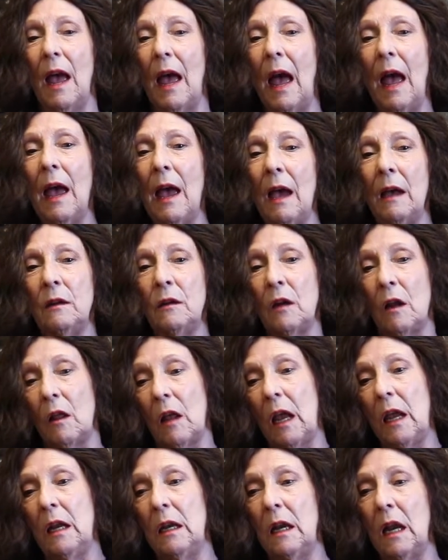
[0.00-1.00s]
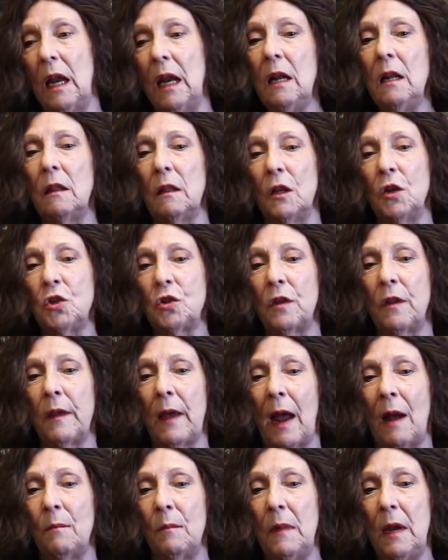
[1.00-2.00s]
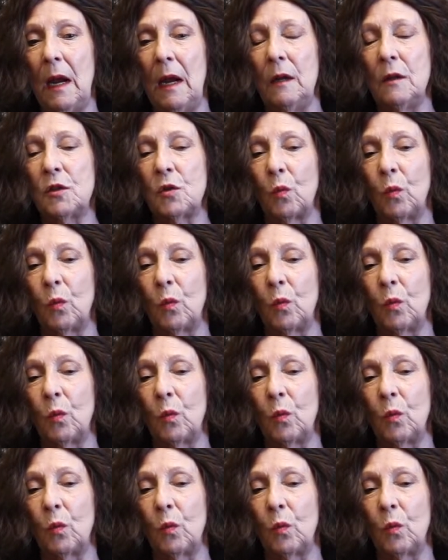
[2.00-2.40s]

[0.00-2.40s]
And in English, that means